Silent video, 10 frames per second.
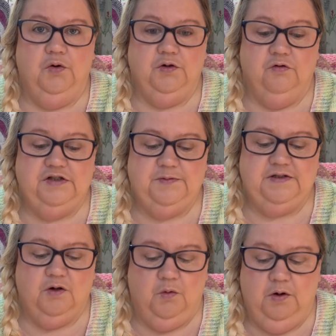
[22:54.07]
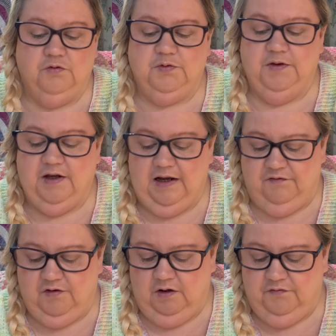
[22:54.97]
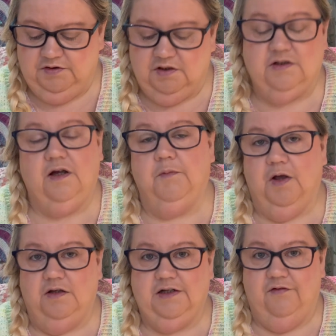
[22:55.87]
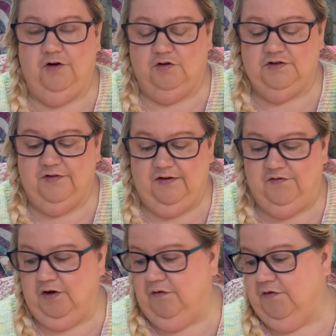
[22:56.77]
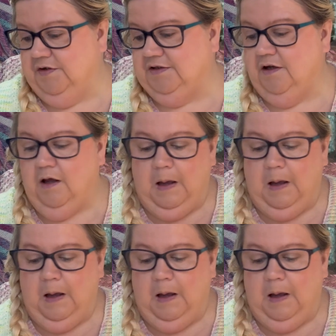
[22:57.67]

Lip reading: Christmas quilt with the leftovers, because I'm going to have a lot of leftovers.